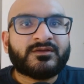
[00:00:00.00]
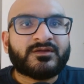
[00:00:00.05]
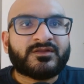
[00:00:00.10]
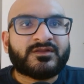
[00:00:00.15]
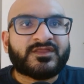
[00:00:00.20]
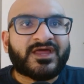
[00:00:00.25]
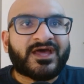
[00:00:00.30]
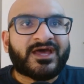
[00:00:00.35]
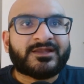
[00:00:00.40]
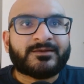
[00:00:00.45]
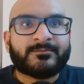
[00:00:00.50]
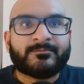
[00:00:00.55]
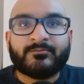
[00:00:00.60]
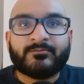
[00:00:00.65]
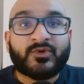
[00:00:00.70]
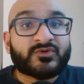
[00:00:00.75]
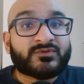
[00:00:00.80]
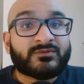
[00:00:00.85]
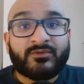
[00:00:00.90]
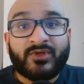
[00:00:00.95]
that
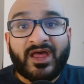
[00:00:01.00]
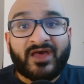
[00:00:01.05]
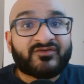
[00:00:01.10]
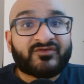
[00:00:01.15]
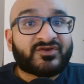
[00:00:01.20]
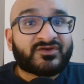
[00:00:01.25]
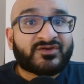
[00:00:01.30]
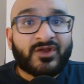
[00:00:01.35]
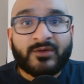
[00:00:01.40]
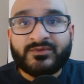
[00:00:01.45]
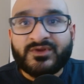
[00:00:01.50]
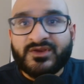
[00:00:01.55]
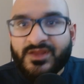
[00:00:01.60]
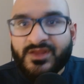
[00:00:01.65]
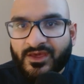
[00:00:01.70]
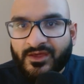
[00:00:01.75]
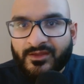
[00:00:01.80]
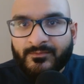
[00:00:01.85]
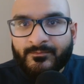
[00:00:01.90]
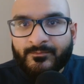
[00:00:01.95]
most people haven't adopted
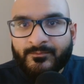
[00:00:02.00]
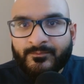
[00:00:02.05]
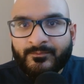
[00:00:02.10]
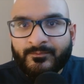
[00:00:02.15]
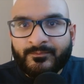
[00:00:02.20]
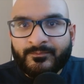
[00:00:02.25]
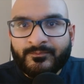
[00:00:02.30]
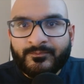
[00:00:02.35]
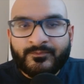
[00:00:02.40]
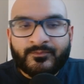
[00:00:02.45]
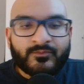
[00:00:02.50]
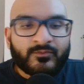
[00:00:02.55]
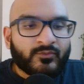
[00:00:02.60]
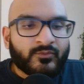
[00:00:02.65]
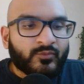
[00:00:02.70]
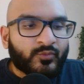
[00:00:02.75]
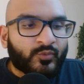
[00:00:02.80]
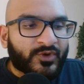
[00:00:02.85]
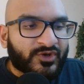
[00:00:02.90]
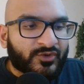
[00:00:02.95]
yet.
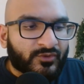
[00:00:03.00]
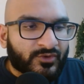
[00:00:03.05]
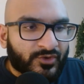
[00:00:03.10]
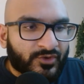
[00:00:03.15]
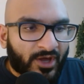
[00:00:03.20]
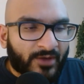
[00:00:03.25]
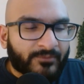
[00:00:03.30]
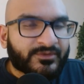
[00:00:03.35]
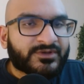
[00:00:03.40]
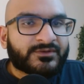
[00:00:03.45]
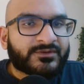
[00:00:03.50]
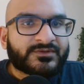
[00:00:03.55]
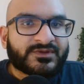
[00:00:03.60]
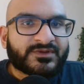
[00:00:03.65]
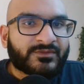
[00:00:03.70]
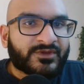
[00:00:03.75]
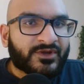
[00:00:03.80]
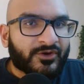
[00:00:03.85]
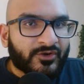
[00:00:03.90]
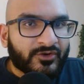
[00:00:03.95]
When you adopt
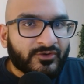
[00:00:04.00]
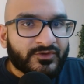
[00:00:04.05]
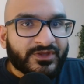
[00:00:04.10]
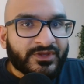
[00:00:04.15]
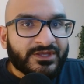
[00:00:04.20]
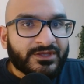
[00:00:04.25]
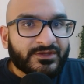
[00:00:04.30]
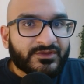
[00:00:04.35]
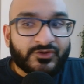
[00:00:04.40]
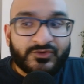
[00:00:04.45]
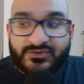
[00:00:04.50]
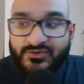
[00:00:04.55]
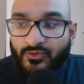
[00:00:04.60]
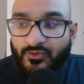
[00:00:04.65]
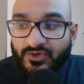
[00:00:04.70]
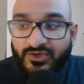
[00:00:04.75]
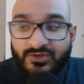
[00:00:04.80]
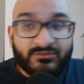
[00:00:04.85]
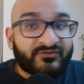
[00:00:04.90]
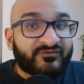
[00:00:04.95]
something early, there's
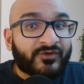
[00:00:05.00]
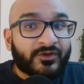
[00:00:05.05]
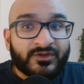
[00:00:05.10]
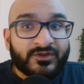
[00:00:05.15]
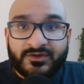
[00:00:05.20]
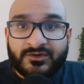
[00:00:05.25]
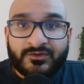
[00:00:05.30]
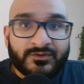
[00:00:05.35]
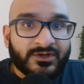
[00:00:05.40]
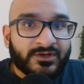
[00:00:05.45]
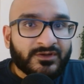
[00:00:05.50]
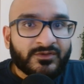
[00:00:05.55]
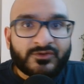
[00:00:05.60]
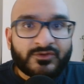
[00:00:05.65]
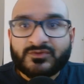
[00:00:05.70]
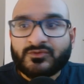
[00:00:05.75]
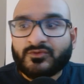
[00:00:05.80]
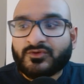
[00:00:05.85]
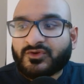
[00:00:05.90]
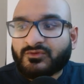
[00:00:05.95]
going to be volatility.
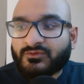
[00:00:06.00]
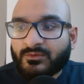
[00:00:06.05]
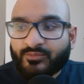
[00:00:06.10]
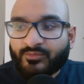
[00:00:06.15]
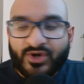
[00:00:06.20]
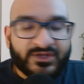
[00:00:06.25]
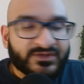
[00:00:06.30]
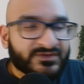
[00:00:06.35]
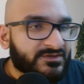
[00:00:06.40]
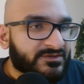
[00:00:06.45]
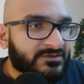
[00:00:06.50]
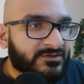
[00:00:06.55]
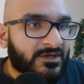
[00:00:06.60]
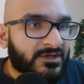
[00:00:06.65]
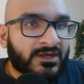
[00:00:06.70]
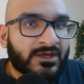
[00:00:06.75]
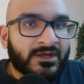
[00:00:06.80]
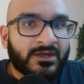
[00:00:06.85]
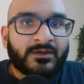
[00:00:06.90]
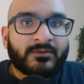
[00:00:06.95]
There's going to be prices
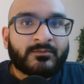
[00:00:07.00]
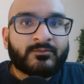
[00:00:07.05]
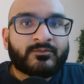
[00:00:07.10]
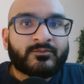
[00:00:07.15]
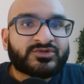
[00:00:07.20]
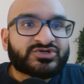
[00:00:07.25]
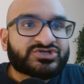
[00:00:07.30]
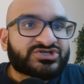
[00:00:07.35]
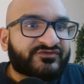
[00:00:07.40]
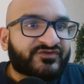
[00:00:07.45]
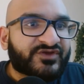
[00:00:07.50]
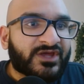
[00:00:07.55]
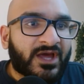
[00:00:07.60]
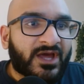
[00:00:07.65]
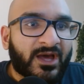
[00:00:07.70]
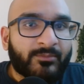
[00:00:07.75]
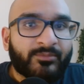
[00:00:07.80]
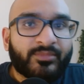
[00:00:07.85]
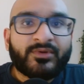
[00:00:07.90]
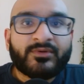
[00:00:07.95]
shifting
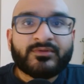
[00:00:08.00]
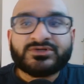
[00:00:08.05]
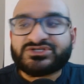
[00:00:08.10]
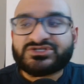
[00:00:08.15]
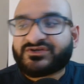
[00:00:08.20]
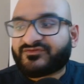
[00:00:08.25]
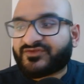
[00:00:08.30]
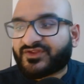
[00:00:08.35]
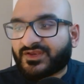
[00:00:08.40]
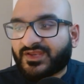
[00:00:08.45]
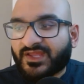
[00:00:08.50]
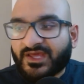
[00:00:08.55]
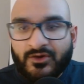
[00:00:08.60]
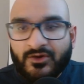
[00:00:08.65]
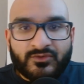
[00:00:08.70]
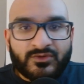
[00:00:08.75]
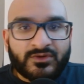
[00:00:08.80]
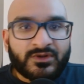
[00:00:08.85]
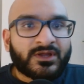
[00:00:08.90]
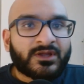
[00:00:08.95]
up, shifting
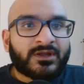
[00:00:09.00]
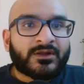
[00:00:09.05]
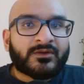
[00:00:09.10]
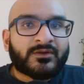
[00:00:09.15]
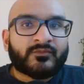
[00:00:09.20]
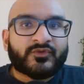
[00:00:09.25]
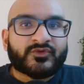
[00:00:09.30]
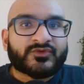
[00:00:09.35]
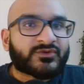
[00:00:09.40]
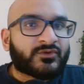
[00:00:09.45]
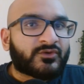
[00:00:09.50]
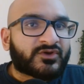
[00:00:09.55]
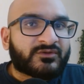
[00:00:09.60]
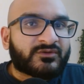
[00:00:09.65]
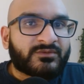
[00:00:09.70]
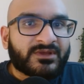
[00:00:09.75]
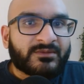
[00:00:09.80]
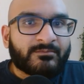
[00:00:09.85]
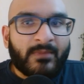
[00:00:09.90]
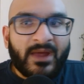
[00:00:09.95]
down. There's going to
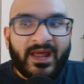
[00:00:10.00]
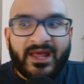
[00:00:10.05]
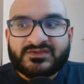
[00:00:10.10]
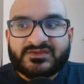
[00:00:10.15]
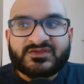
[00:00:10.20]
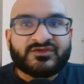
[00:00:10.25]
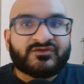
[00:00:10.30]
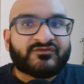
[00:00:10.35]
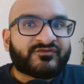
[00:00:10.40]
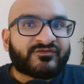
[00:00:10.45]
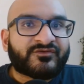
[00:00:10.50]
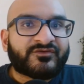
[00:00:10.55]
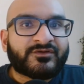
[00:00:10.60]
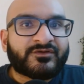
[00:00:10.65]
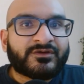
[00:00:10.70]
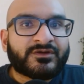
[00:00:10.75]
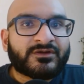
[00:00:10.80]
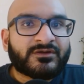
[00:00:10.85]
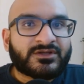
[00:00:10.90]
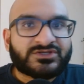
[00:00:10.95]
be massive
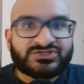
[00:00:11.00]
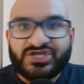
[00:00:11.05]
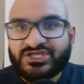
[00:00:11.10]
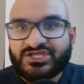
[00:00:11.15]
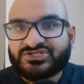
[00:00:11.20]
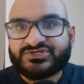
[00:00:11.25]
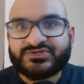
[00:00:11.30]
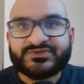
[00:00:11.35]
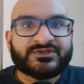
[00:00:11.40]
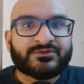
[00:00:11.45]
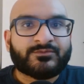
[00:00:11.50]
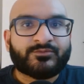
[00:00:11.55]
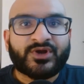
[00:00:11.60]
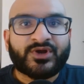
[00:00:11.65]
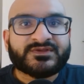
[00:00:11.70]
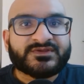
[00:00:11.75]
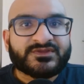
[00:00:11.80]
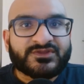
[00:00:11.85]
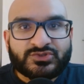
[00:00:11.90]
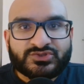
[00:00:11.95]
changes in
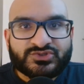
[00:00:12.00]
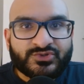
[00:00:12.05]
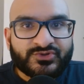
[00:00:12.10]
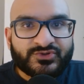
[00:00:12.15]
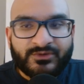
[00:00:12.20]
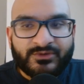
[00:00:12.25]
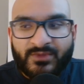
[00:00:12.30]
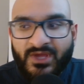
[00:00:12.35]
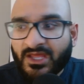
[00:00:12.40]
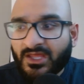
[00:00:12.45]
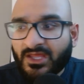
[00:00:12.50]
price in the short term.